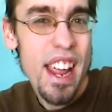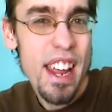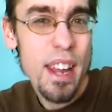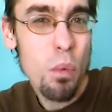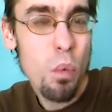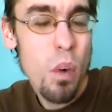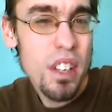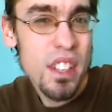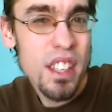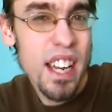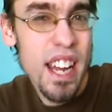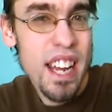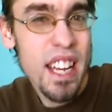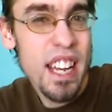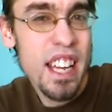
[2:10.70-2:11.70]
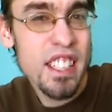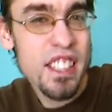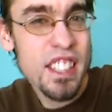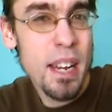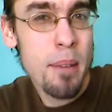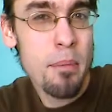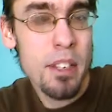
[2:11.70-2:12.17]
He wasn't in it, it
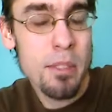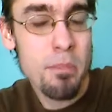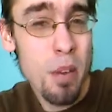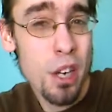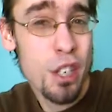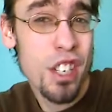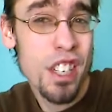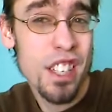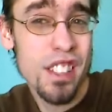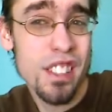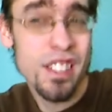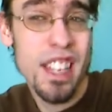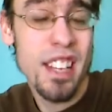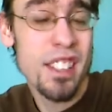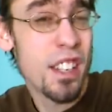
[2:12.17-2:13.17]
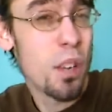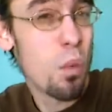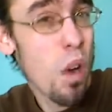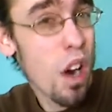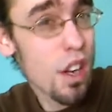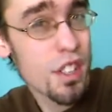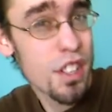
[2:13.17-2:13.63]
seemed, as much as Denzel
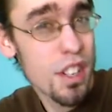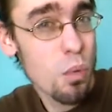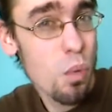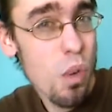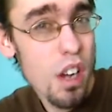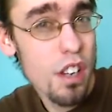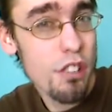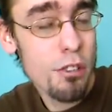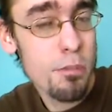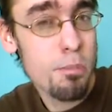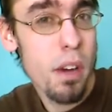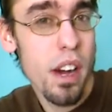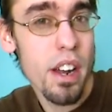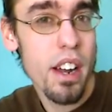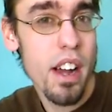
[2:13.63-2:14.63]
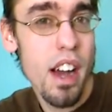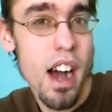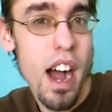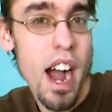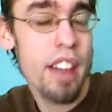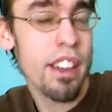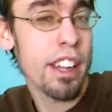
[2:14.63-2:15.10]
Washington was, but
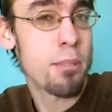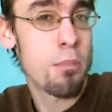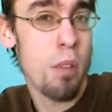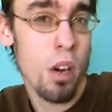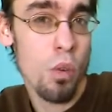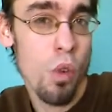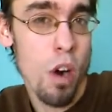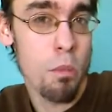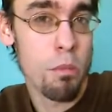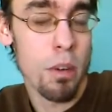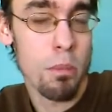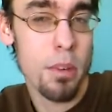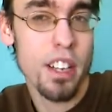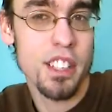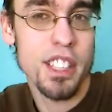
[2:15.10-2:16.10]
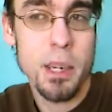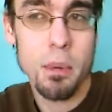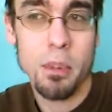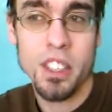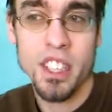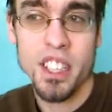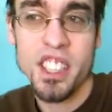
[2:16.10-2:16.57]
I liked Mark Wahlberg because he
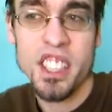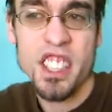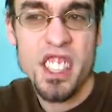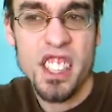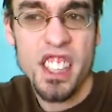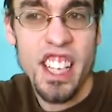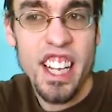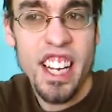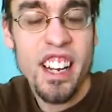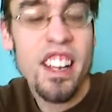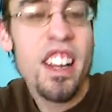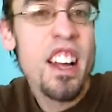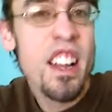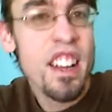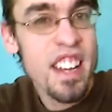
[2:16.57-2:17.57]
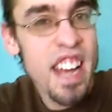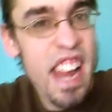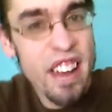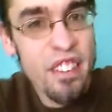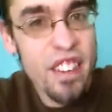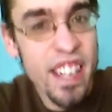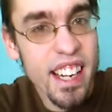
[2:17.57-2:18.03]
was this slick
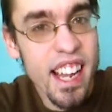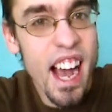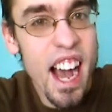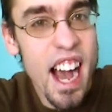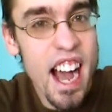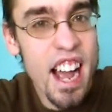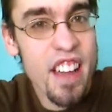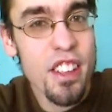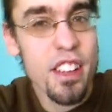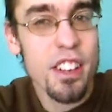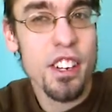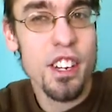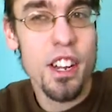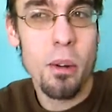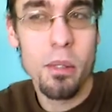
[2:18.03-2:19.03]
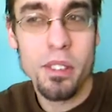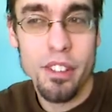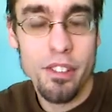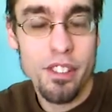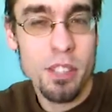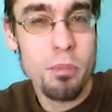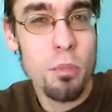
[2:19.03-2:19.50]
Navy guy that, was
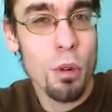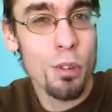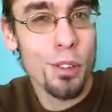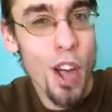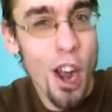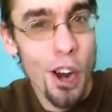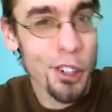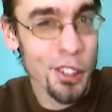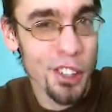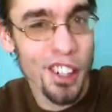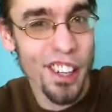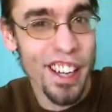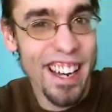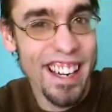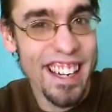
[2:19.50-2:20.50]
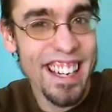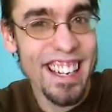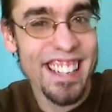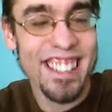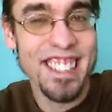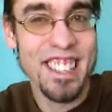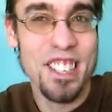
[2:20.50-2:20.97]
a smooth talker to the
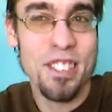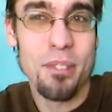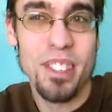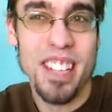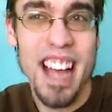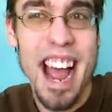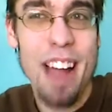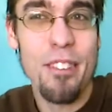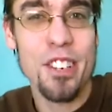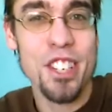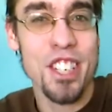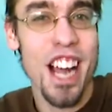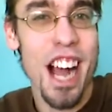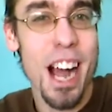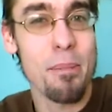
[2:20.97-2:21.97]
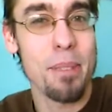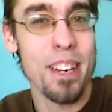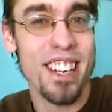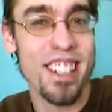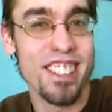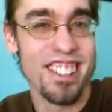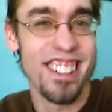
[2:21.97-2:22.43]
ladies, and he just was an average guy
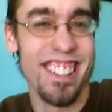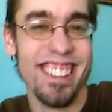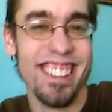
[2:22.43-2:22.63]
because